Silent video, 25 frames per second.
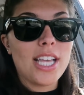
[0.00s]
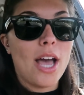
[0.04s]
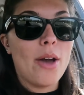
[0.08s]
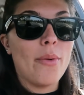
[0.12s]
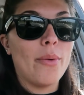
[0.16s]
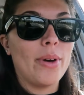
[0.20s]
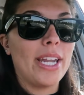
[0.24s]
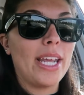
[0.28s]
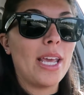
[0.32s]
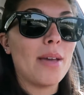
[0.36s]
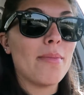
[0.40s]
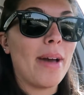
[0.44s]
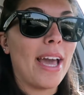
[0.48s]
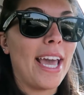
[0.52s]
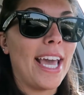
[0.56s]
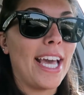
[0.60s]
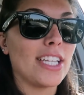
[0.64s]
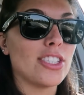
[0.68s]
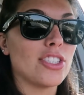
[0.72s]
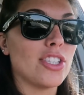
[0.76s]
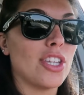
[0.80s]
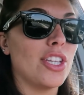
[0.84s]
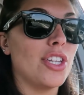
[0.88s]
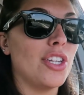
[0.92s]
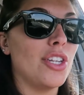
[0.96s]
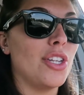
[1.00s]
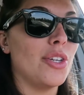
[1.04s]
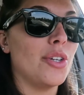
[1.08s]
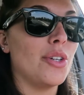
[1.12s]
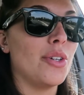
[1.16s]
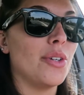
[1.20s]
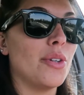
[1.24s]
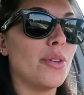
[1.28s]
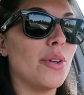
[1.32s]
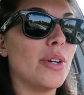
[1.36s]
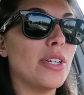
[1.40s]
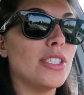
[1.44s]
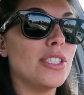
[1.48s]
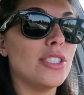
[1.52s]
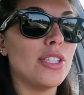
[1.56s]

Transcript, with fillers: I want to get my hands on the new